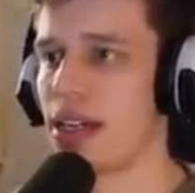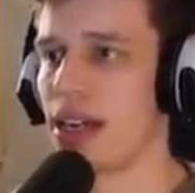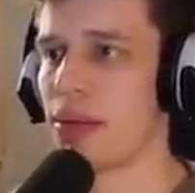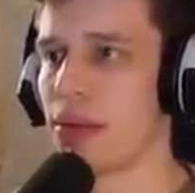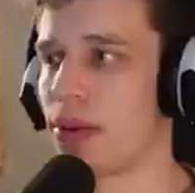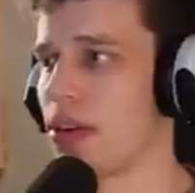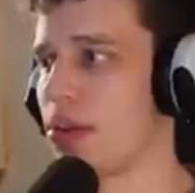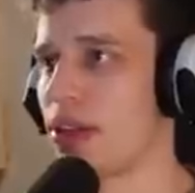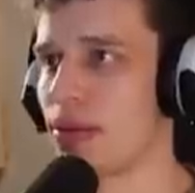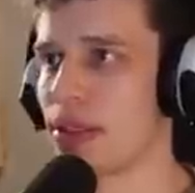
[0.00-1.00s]
I'm not worried
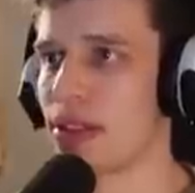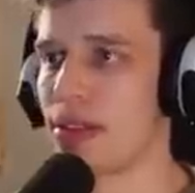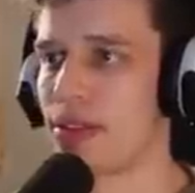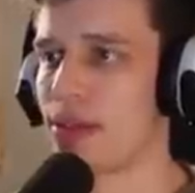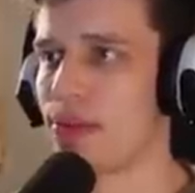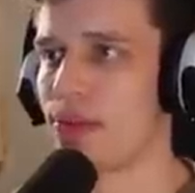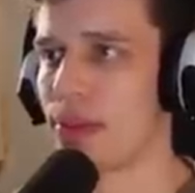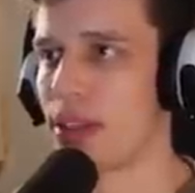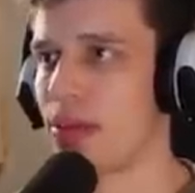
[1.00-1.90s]
about it whatsoever. And